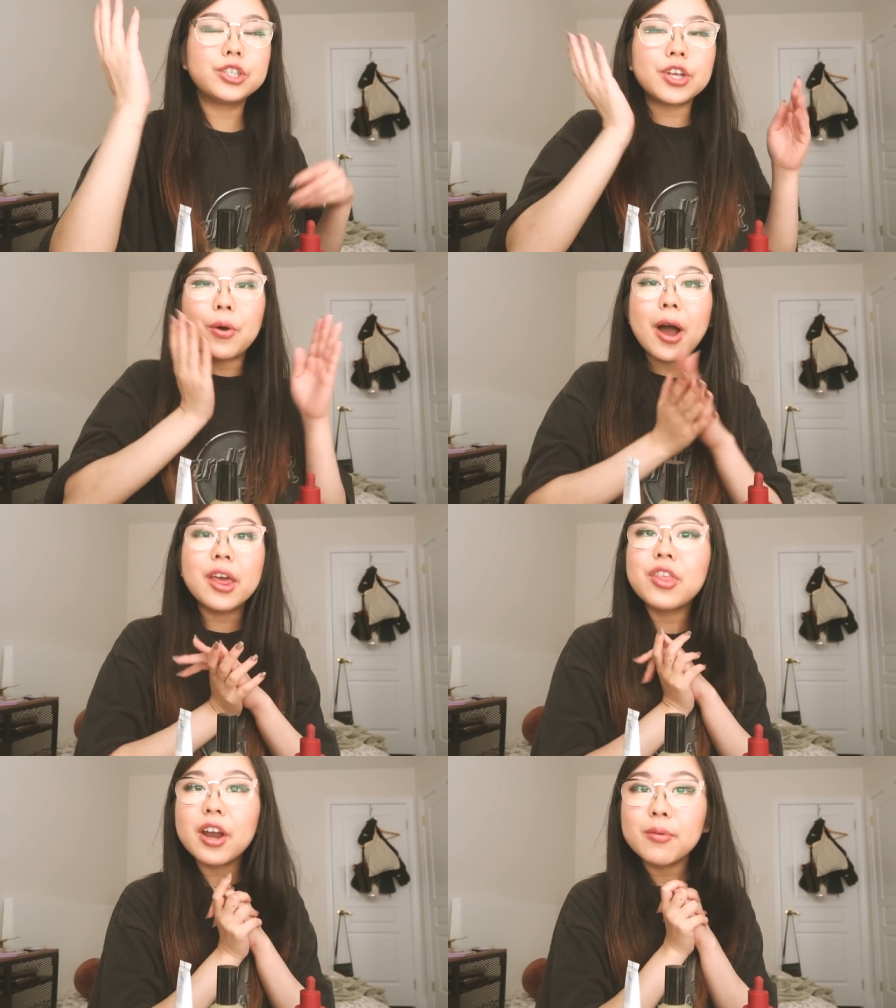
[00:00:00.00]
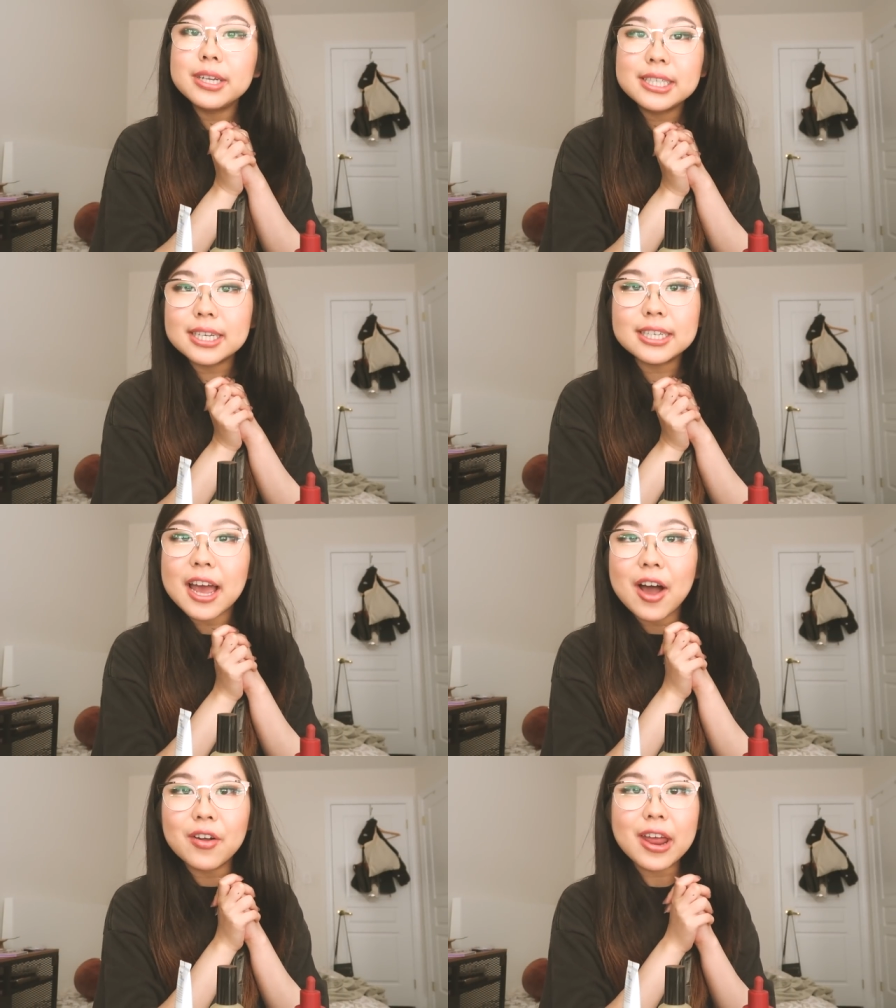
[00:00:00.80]
So I thought I would sit
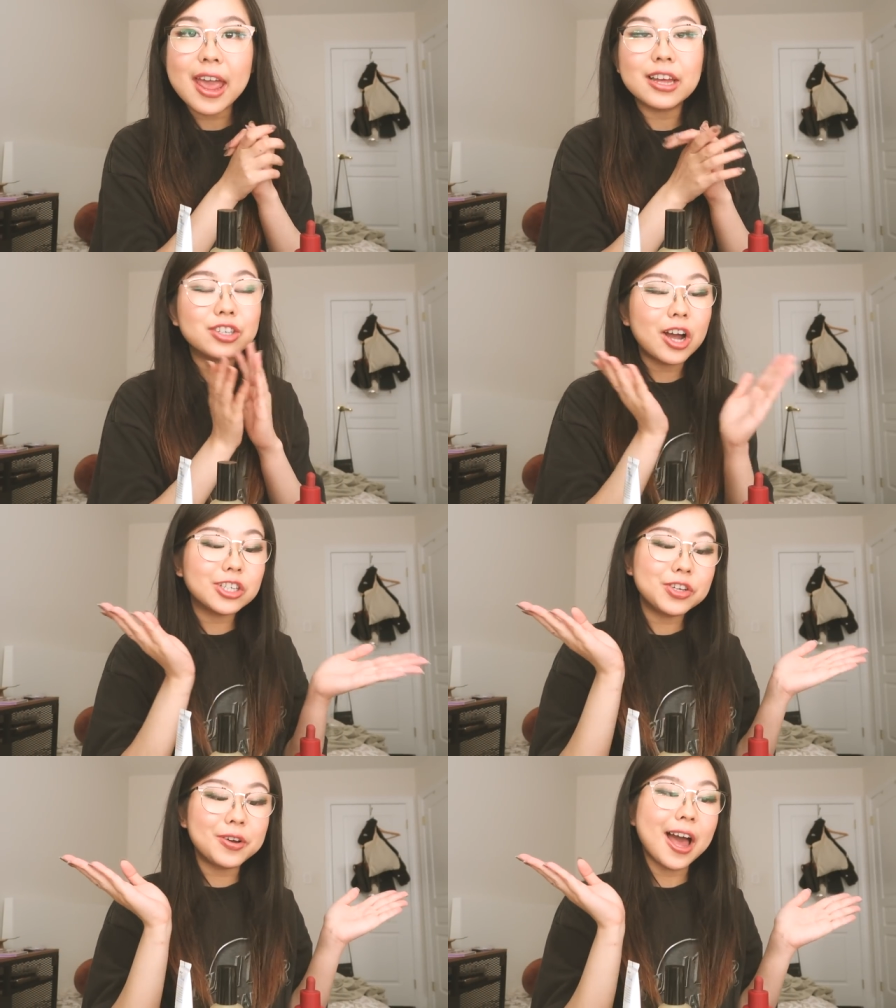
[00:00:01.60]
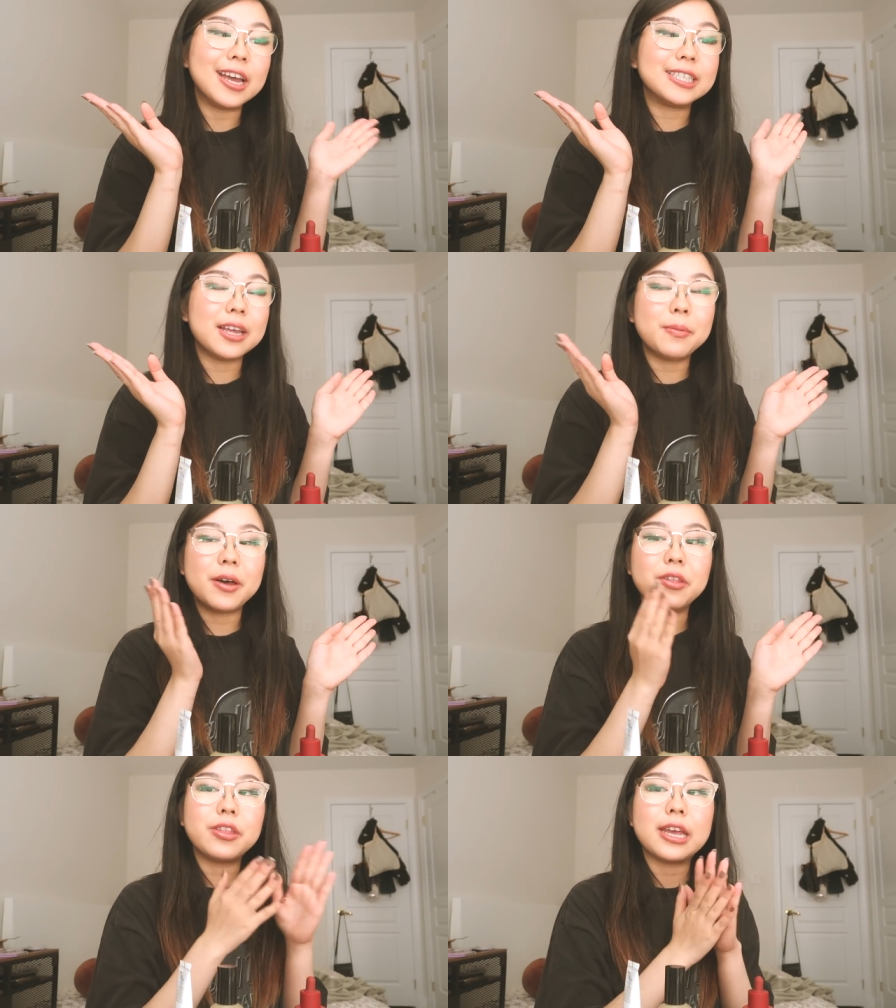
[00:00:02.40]
down and talk to you guys
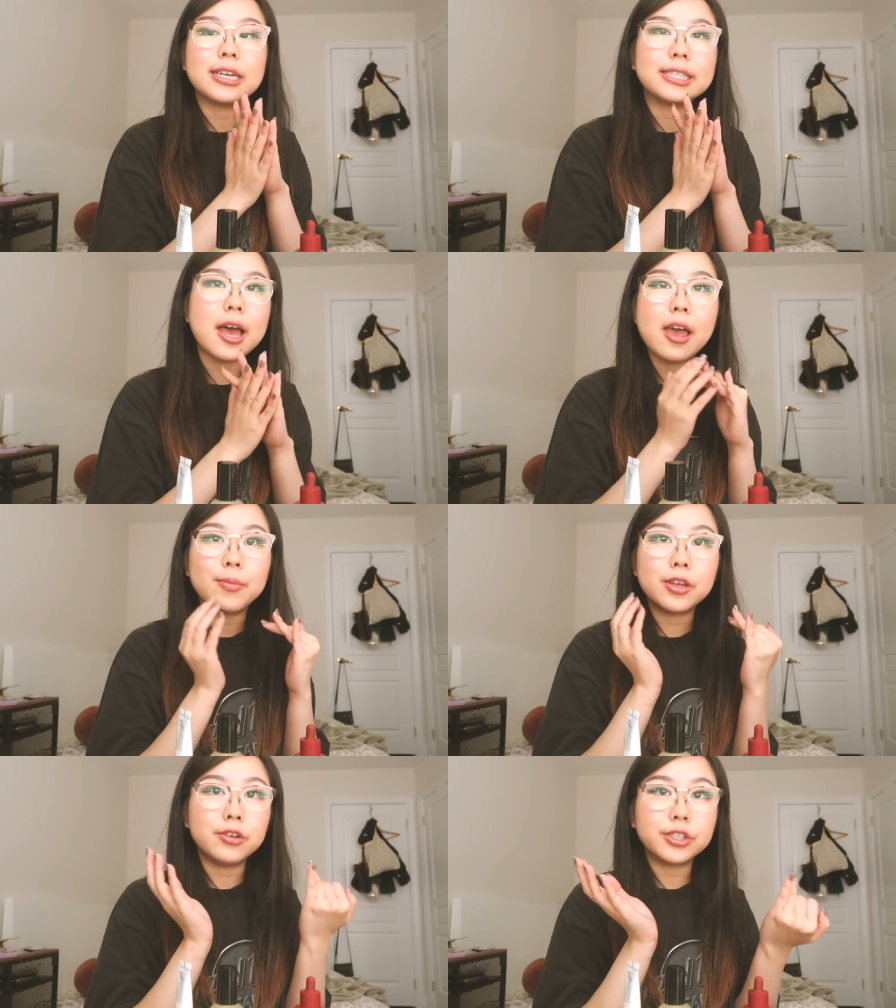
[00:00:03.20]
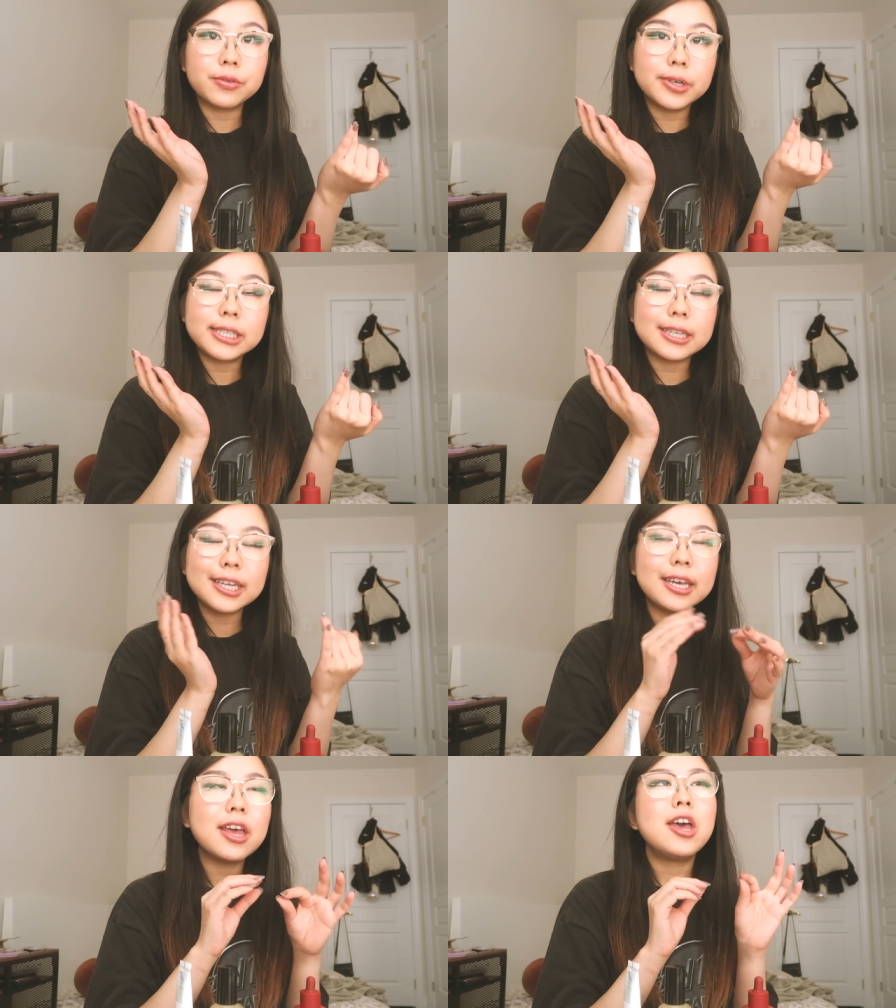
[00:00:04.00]
about the things that I've been using recently.